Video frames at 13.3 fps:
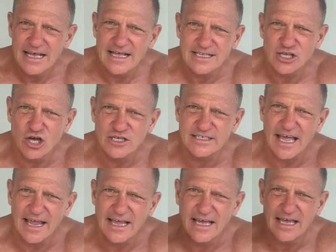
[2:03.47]
It's
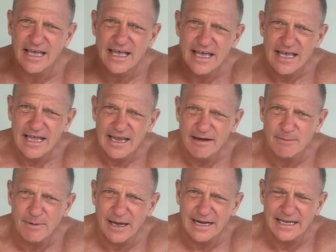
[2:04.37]
Thursday here
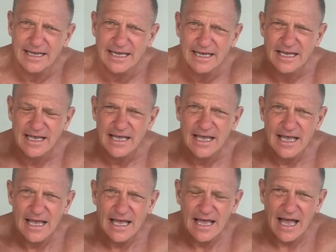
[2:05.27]
in Bali,
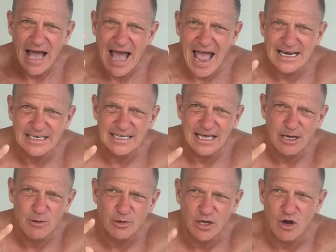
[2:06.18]
and
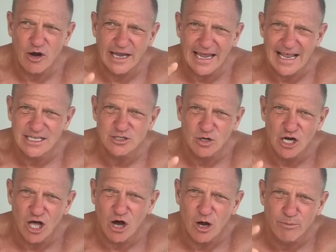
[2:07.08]
we're going into a
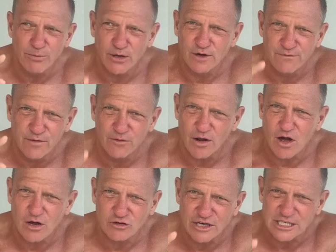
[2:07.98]
long, beautiful
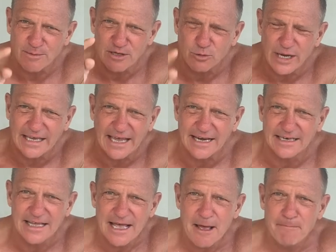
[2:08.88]
Christmas
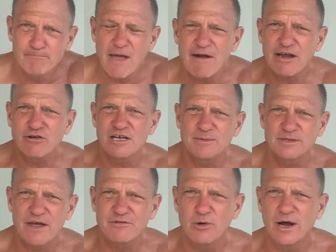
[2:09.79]
weekend. Merry
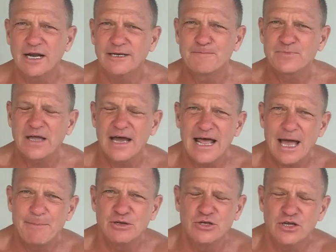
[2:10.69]
Christmas, everyone, and a
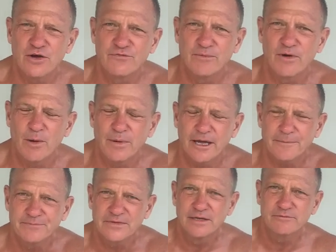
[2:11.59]
Happy New Year from Rob
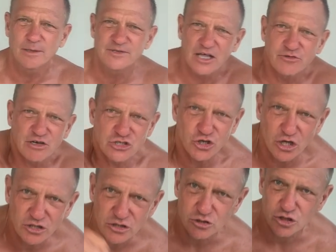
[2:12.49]
here, from
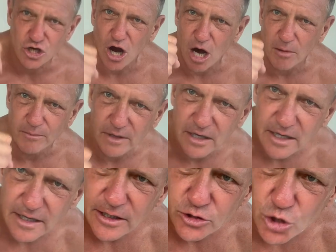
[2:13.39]
southcountry.com.
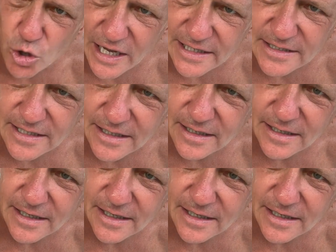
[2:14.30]
Do it.